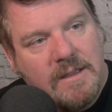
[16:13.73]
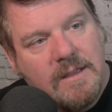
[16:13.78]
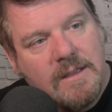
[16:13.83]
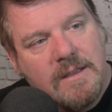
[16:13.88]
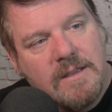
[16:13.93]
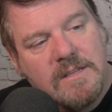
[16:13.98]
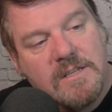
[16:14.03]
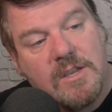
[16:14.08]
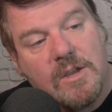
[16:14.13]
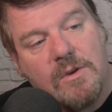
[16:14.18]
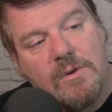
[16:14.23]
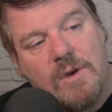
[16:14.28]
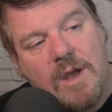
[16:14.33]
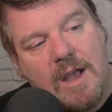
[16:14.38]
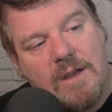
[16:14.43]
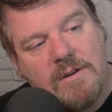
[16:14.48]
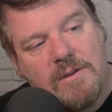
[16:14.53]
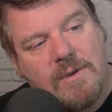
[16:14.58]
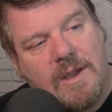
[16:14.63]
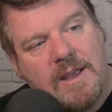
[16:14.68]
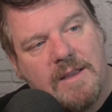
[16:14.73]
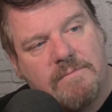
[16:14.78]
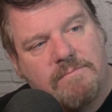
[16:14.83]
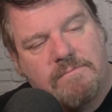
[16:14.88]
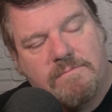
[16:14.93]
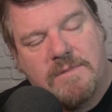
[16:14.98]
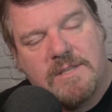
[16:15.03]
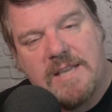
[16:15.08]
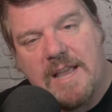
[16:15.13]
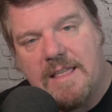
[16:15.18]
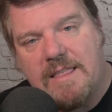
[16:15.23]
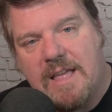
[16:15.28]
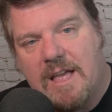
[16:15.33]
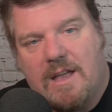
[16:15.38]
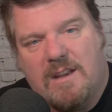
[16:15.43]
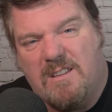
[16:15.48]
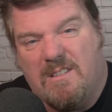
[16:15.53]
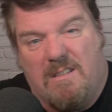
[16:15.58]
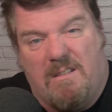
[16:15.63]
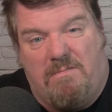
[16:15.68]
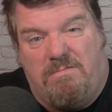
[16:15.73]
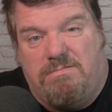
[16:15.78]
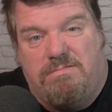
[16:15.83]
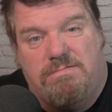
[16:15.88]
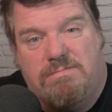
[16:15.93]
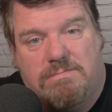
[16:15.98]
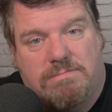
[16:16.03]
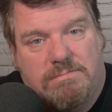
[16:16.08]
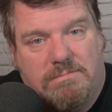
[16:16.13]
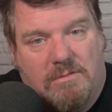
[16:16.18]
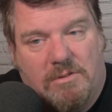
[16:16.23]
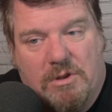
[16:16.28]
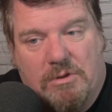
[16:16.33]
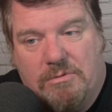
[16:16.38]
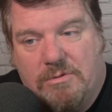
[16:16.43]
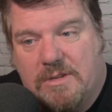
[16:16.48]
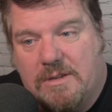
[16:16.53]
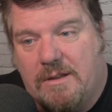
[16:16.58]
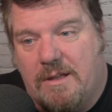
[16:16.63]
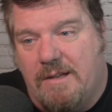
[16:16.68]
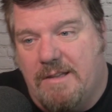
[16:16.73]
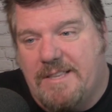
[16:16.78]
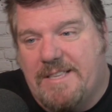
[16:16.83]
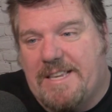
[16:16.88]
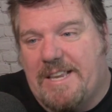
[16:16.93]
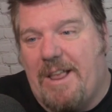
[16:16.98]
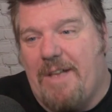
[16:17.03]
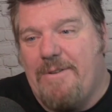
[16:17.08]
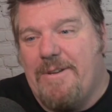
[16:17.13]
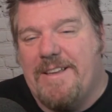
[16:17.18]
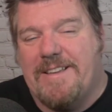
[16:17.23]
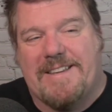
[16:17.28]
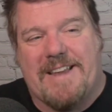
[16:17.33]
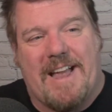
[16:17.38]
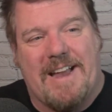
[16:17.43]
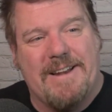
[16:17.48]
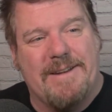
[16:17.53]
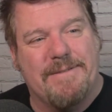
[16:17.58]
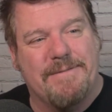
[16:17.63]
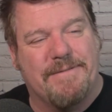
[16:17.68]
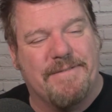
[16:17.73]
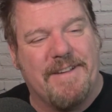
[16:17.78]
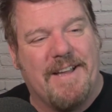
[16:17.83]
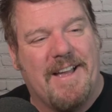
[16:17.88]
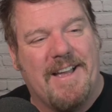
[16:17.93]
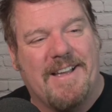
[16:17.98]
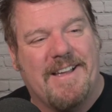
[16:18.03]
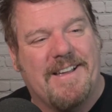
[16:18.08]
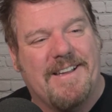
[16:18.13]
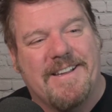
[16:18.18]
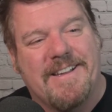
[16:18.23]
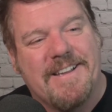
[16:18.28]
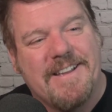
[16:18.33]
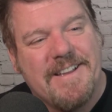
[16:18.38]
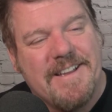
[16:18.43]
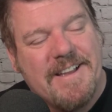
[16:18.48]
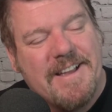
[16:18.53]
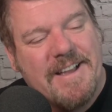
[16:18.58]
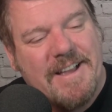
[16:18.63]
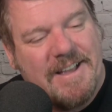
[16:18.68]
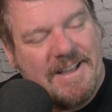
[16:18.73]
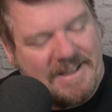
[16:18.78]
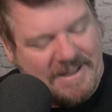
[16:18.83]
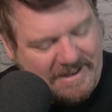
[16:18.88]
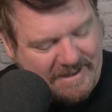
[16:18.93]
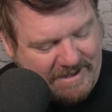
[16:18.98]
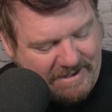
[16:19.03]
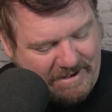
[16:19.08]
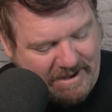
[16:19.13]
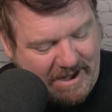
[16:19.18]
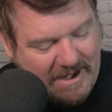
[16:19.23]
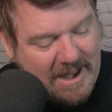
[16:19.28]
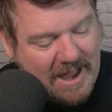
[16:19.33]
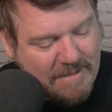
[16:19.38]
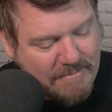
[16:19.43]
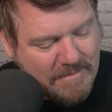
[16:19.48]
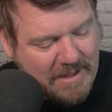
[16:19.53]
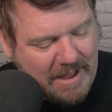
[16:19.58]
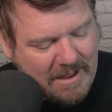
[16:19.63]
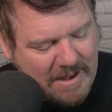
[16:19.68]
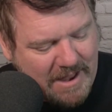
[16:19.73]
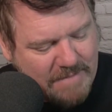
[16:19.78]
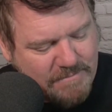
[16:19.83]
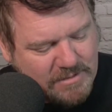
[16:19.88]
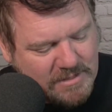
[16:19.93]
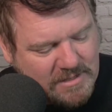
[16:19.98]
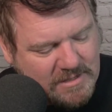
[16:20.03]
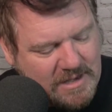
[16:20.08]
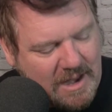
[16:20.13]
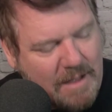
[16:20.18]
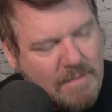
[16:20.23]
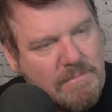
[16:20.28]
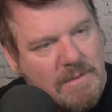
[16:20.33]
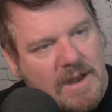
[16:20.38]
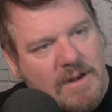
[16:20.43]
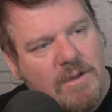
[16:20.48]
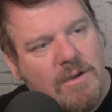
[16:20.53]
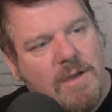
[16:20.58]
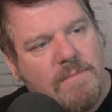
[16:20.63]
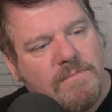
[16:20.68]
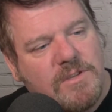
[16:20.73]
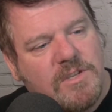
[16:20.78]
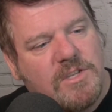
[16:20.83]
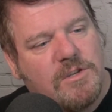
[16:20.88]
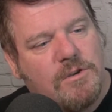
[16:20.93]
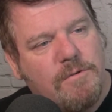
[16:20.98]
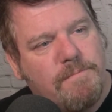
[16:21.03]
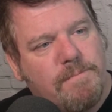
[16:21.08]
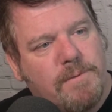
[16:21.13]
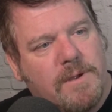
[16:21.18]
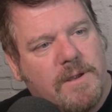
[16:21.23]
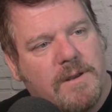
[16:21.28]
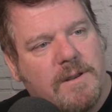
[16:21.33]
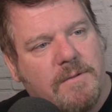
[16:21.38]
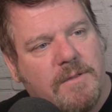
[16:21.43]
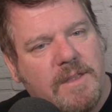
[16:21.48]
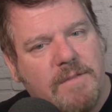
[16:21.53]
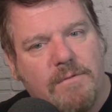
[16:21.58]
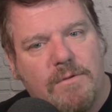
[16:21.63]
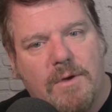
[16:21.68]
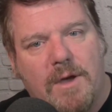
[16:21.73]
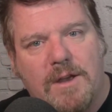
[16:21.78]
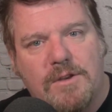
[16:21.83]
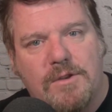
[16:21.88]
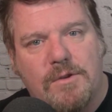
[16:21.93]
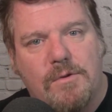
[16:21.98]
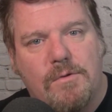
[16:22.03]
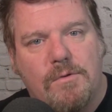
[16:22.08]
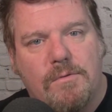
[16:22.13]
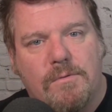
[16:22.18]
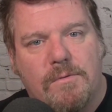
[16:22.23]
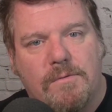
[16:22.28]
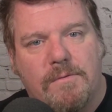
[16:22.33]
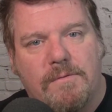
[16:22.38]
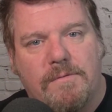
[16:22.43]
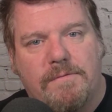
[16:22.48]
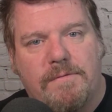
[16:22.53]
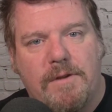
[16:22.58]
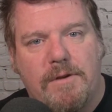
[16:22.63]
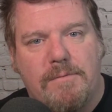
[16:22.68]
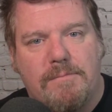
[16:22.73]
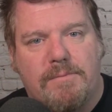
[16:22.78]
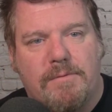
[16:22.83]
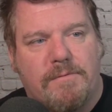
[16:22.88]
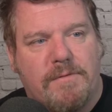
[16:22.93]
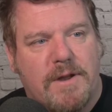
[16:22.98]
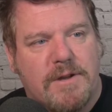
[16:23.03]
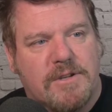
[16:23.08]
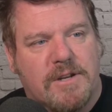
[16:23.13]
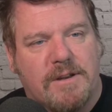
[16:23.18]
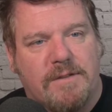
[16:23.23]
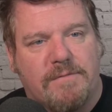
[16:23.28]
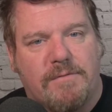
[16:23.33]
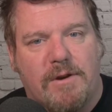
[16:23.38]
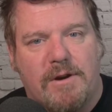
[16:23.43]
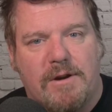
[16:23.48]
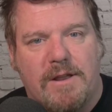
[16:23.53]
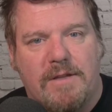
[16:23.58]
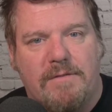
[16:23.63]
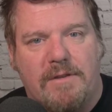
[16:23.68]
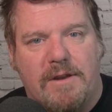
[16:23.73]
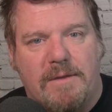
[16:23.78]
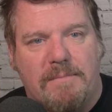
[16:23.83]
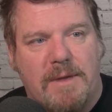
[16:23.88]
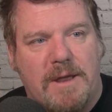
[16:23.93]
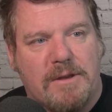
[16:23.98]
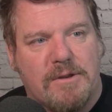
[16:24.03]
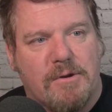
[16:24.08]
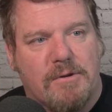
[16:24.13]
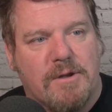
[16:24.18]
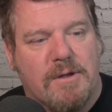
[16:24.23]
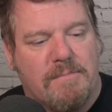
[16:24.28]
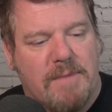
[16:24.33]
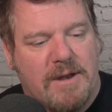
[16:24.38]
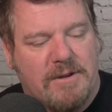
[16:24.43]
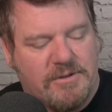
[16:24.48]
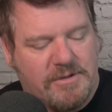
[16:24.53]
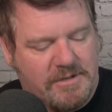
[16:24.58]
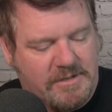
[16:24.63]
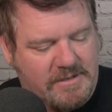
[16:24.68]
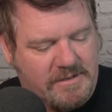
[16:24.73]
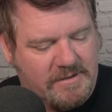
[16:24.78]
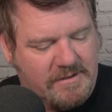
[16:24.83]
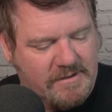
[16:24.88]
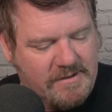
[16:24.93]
So how do I set that? I don't know. Who knows? So it's kind of, I am dumb. I know I'm stupid. Even though I do film professionally for a living, I make documentaries and